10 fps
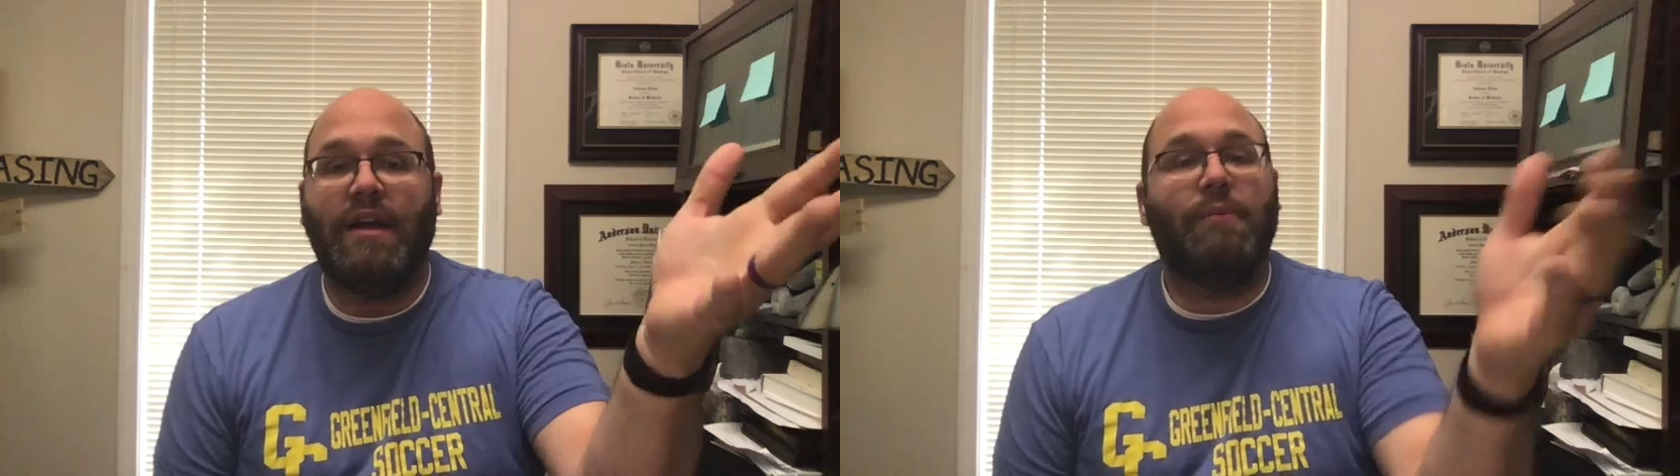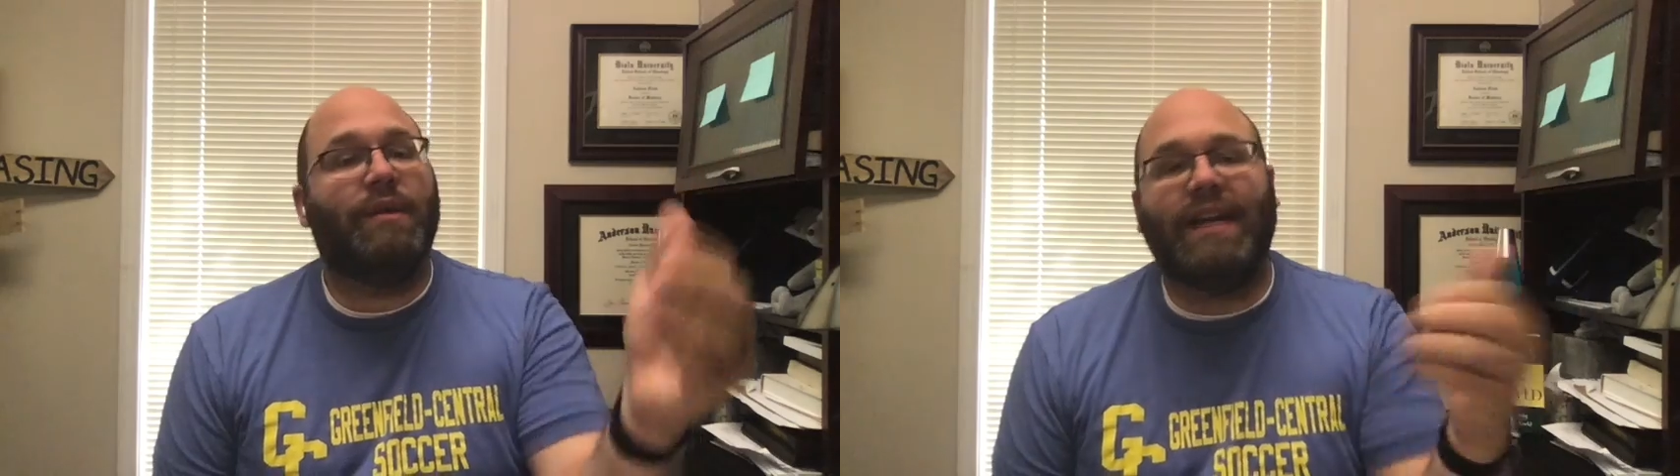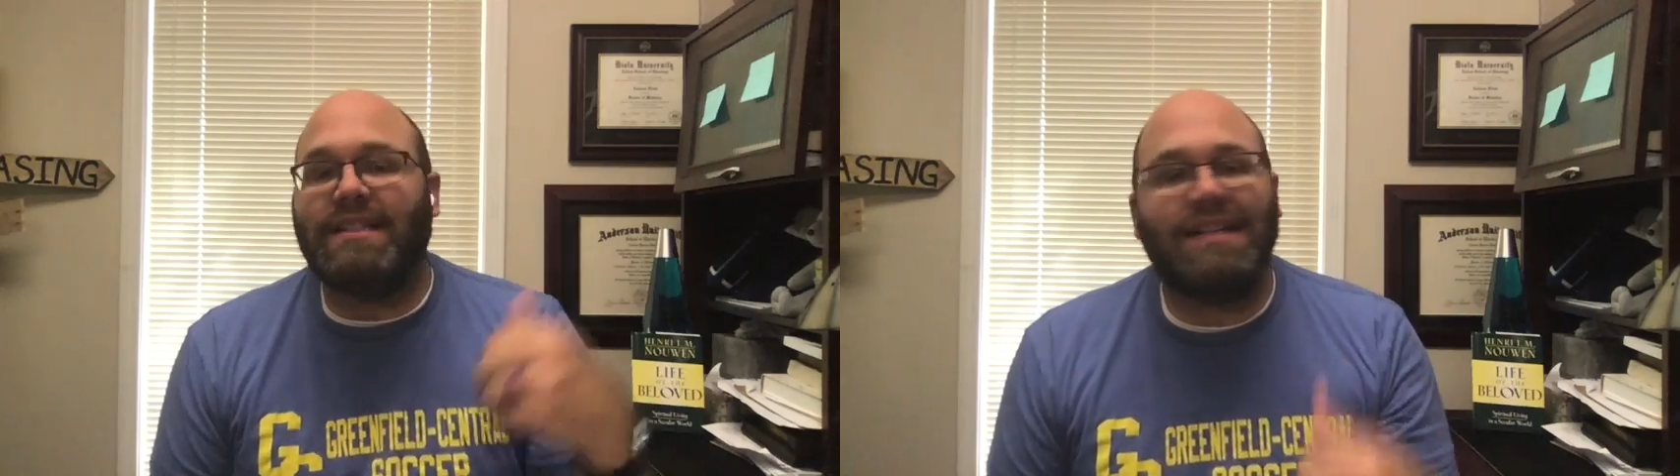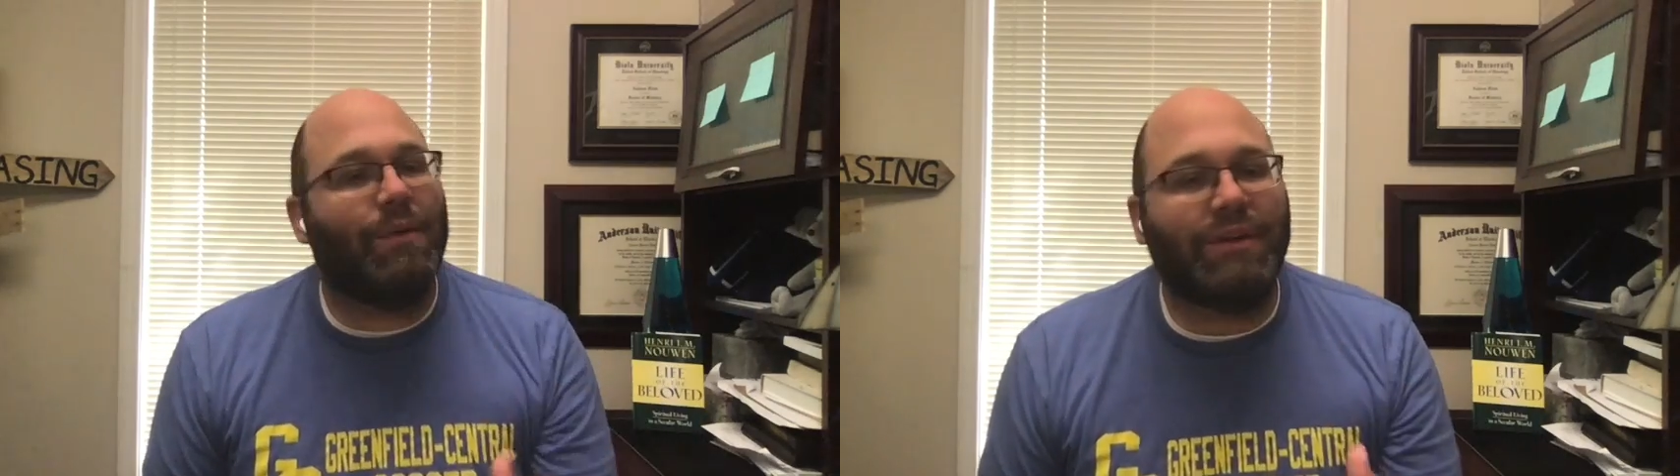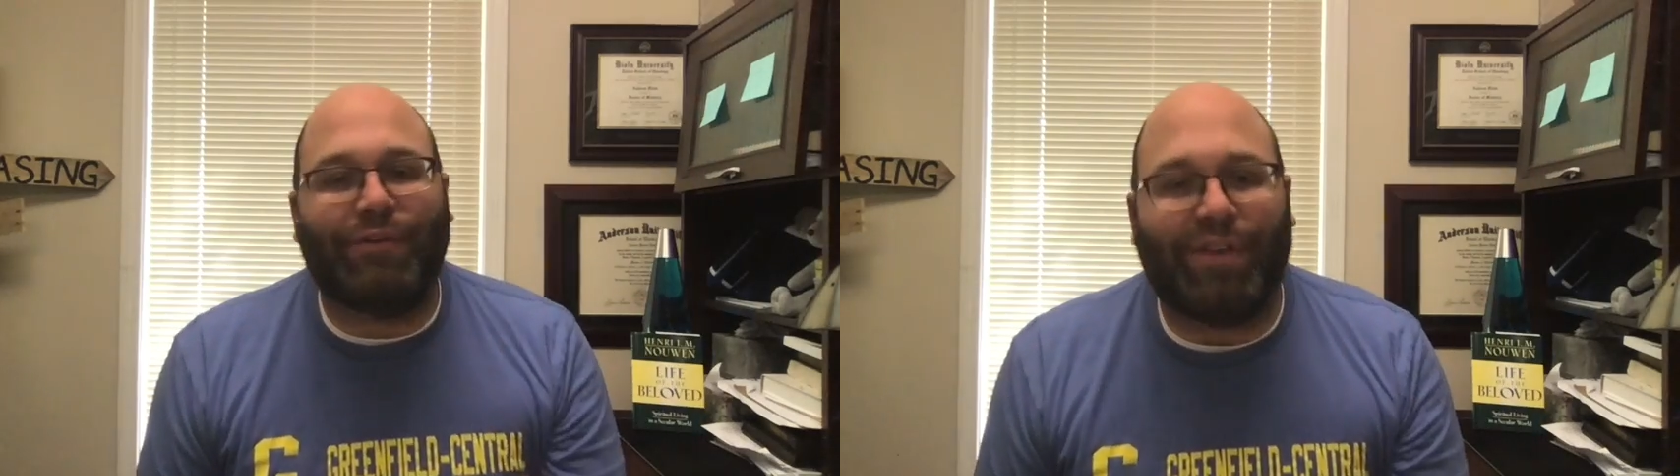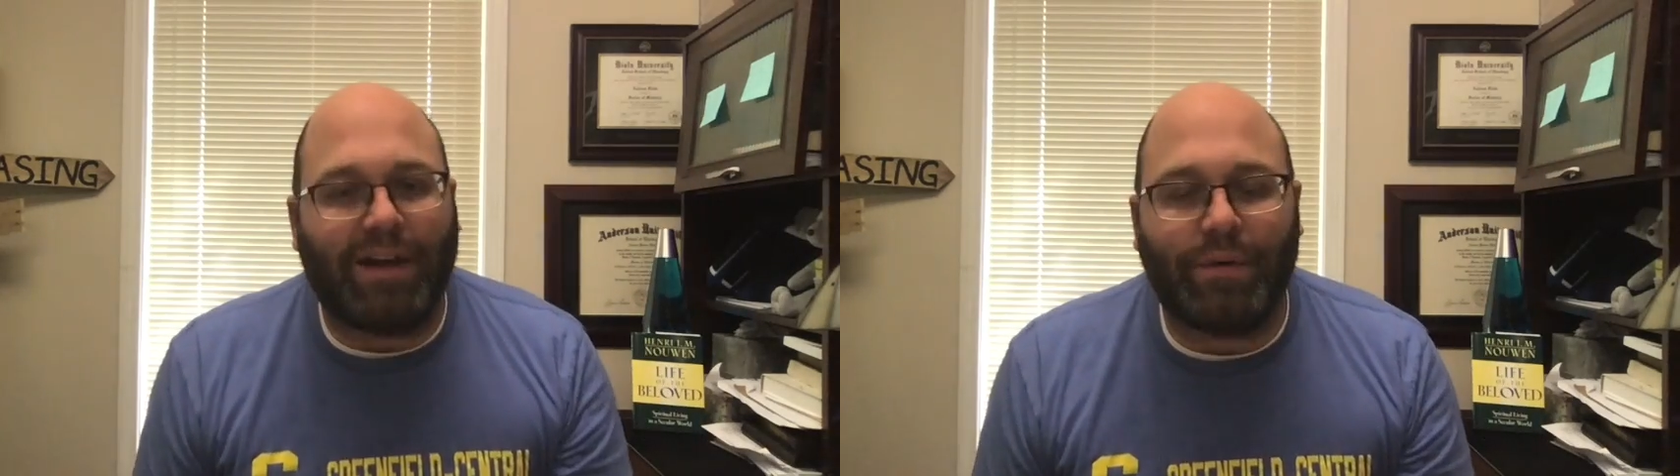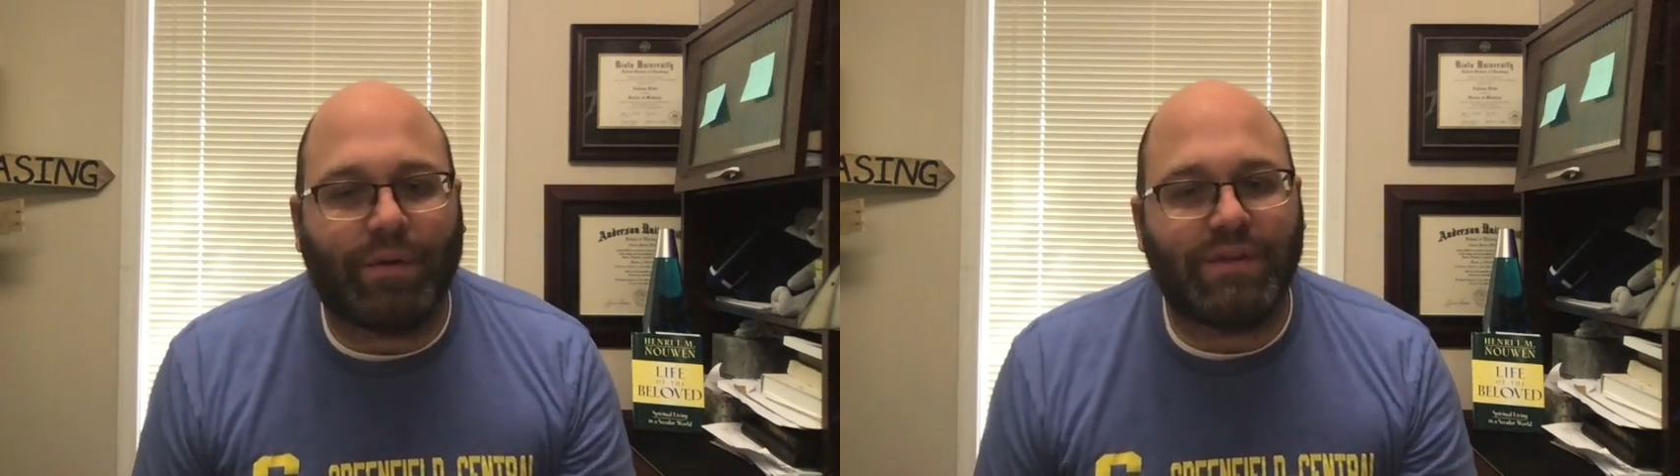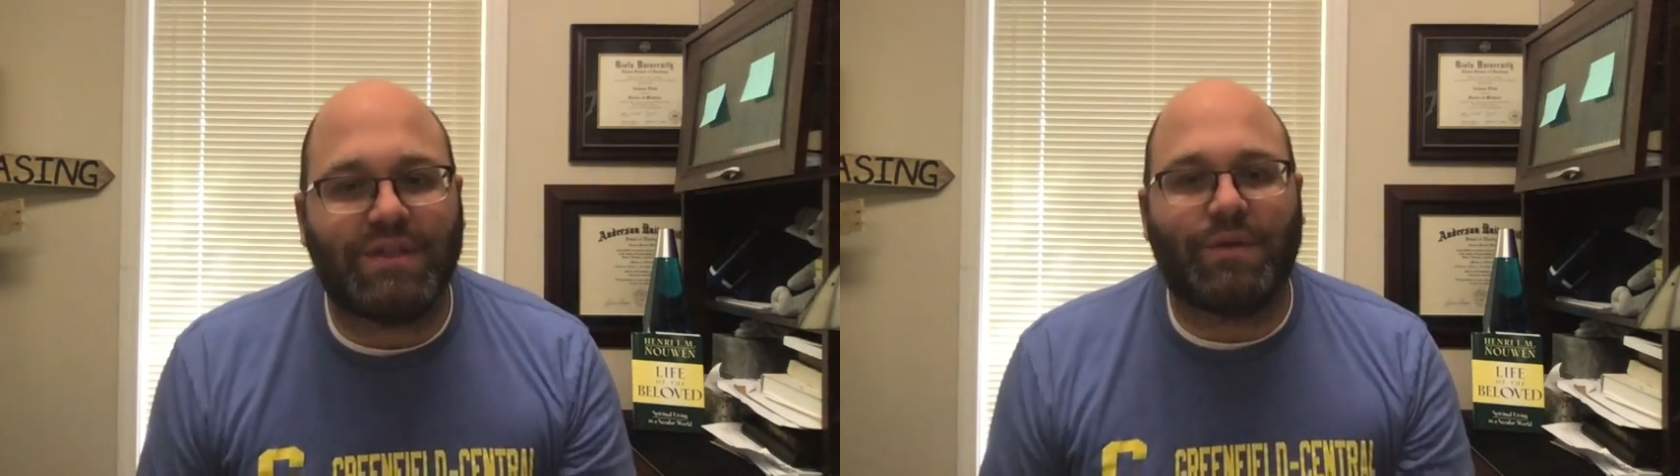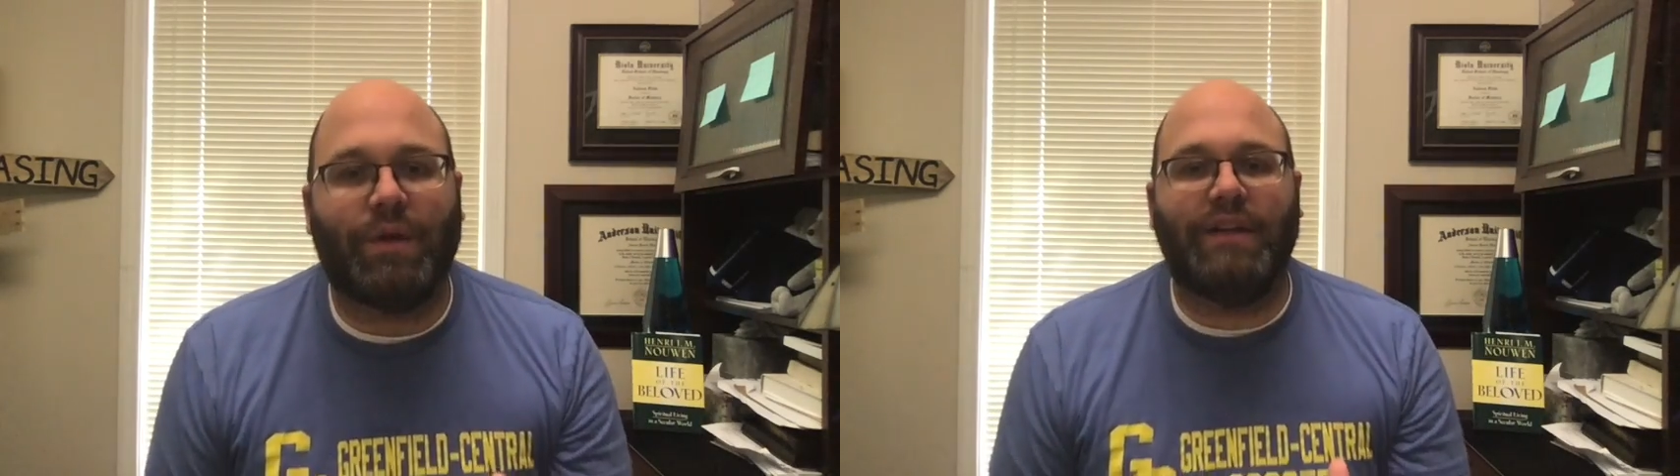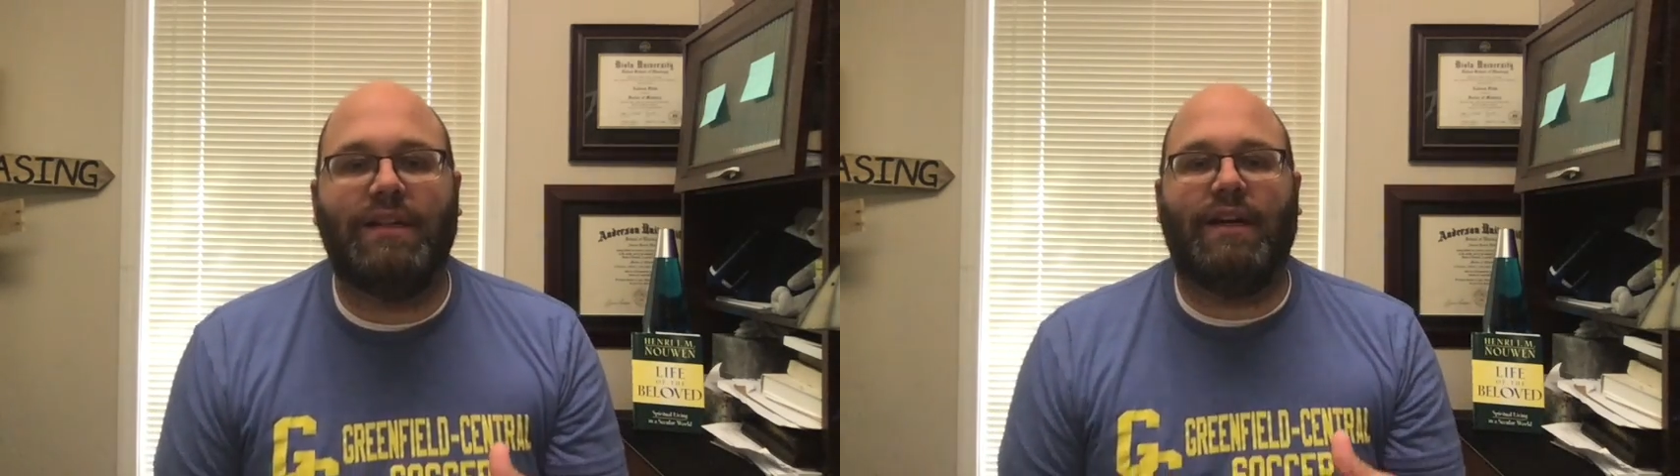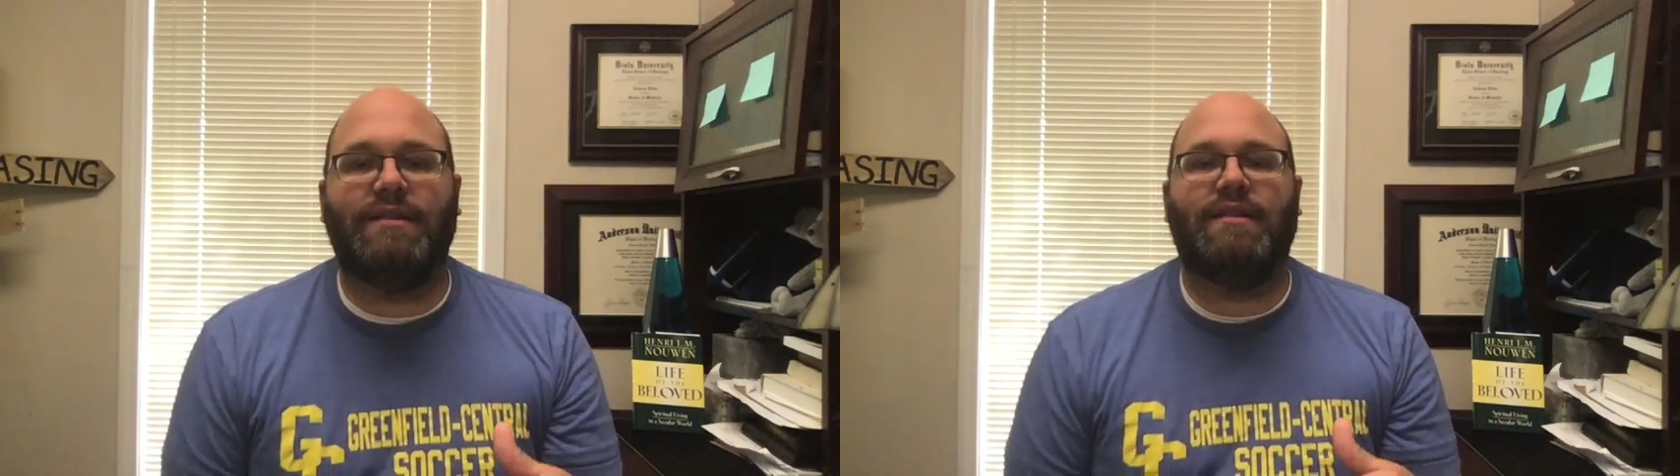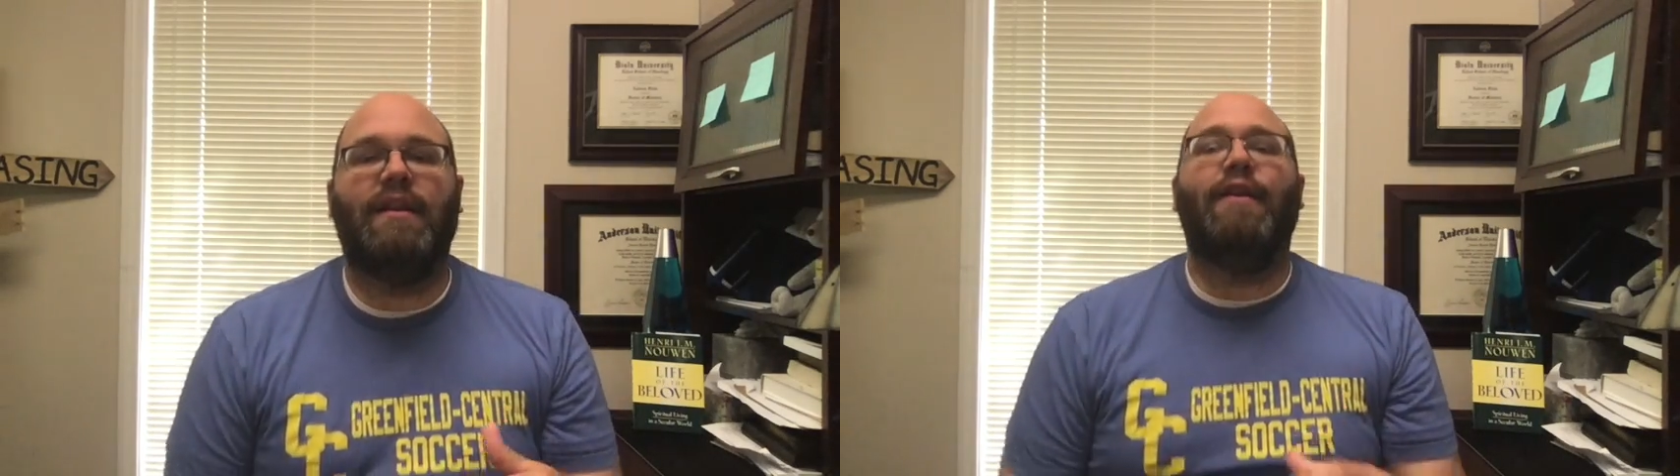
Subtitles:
But that's not what the father in the story does.